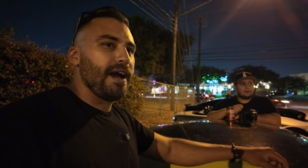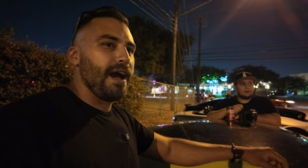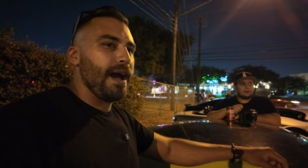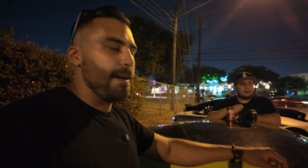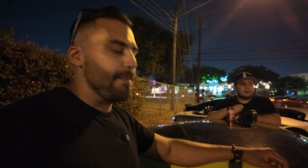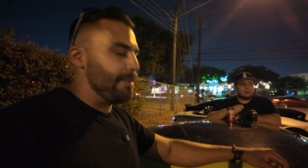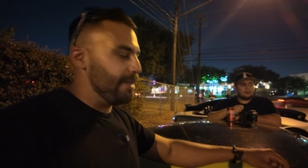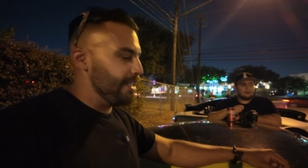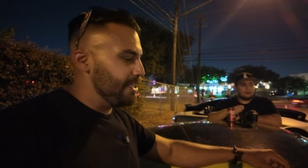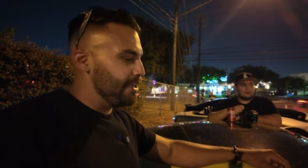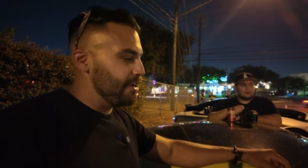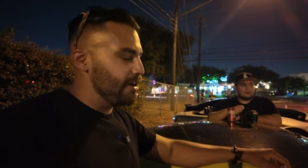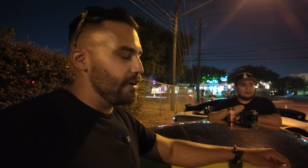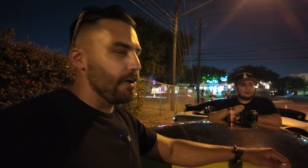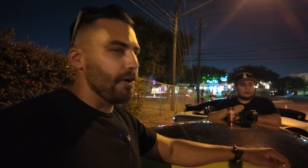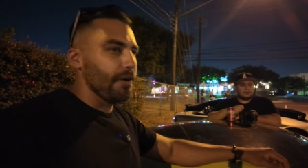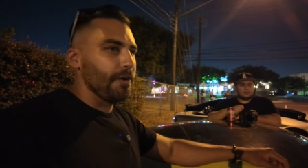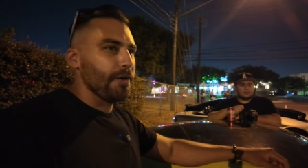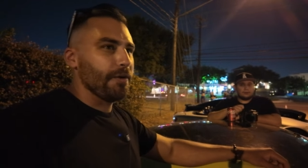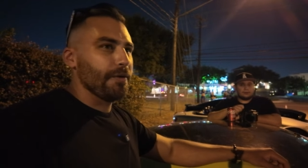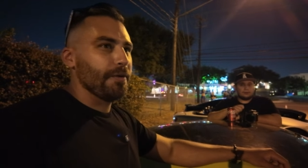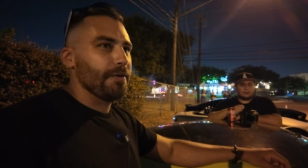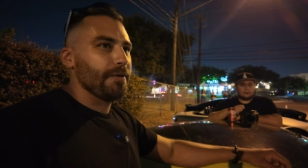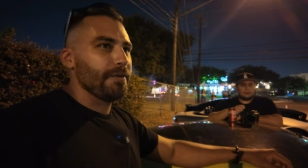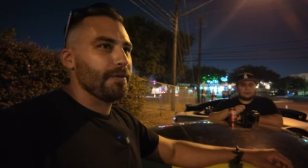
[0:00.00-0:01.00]

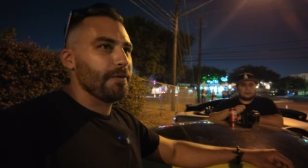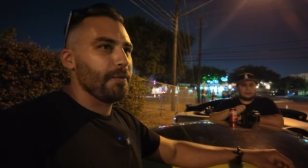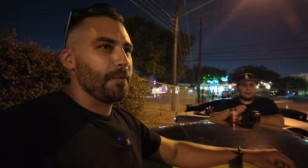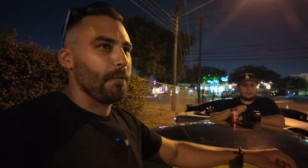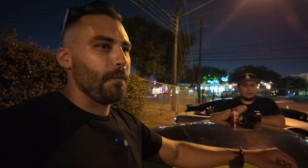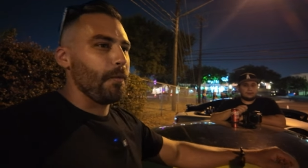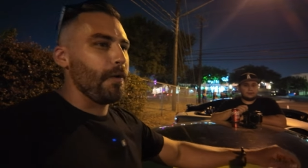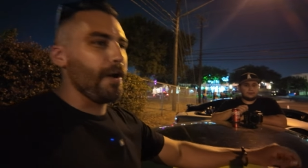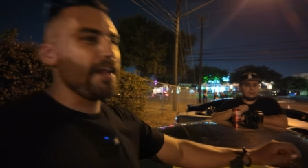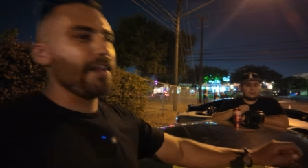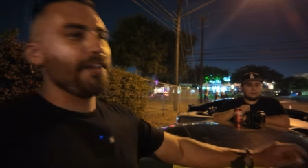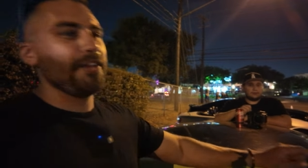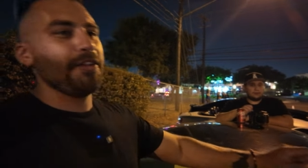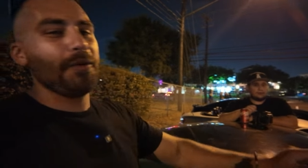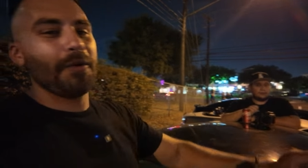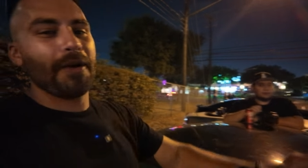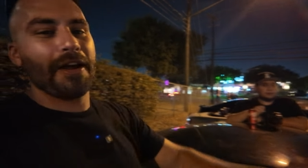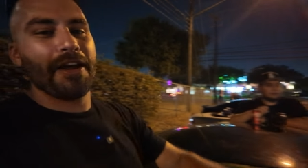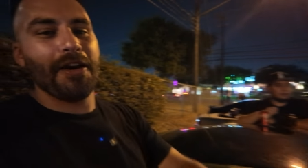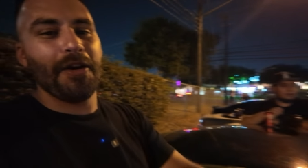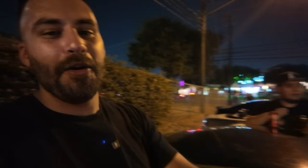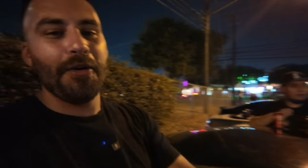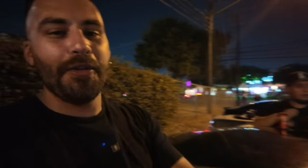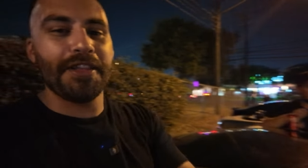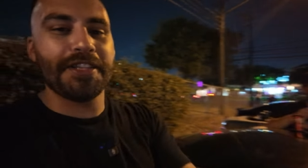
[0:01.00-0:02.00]
Amigo, what do
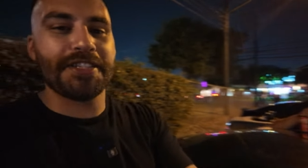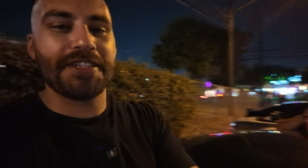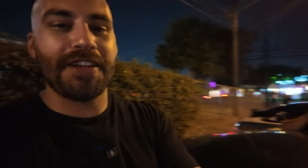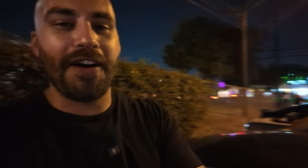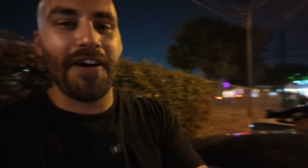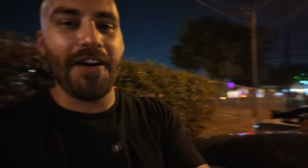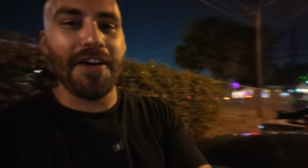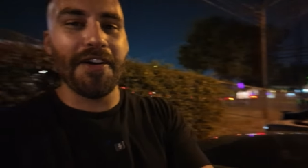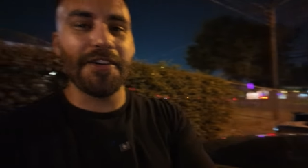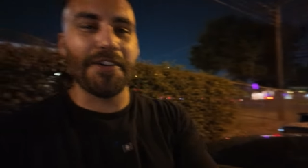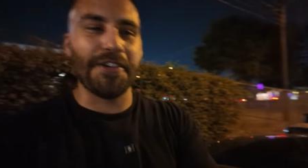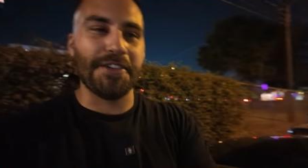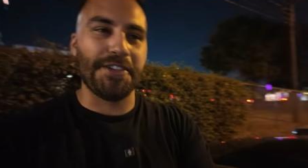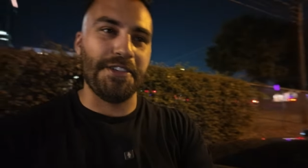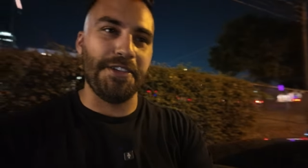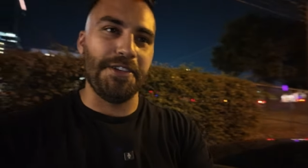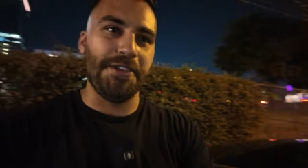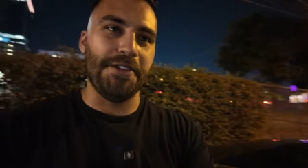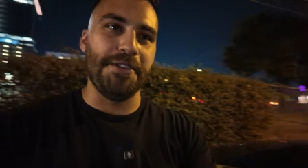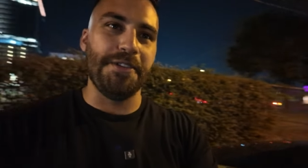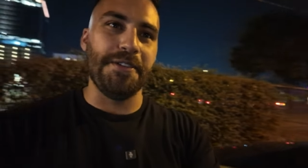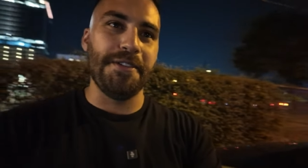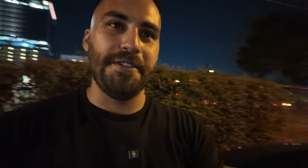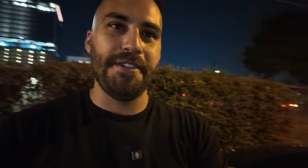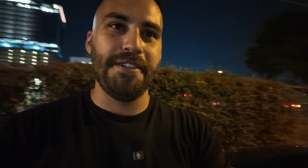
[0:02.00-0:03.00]
I owe this honor
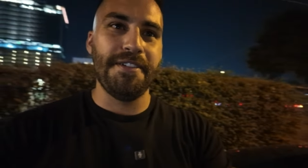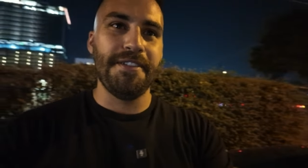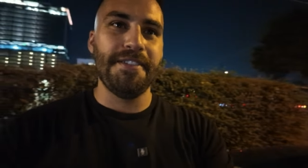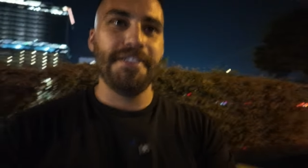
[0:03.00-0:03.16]
to?